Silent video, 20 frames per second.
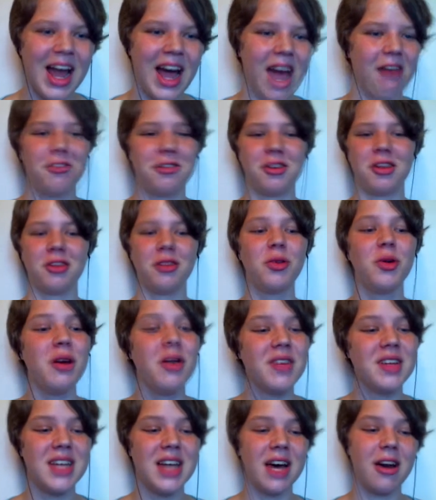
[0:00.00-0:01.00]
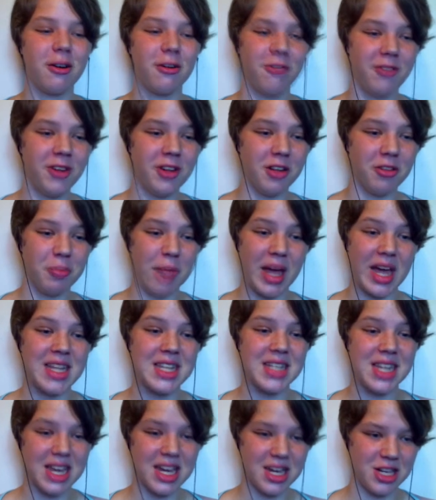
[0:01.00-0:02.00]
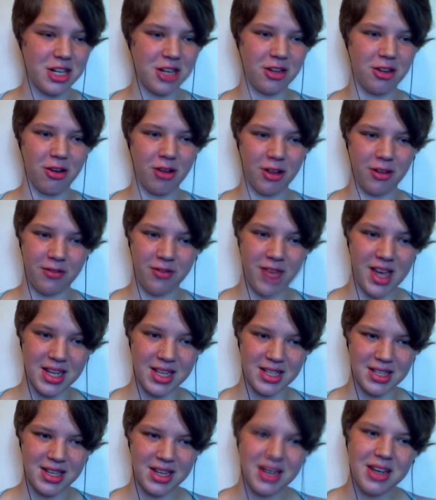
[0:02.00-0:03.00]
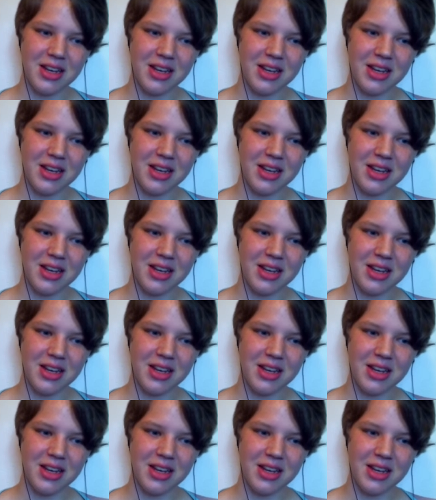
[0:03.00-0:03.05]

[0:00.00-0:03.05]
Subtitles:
After the three of us had our fill of pasting each other in the face,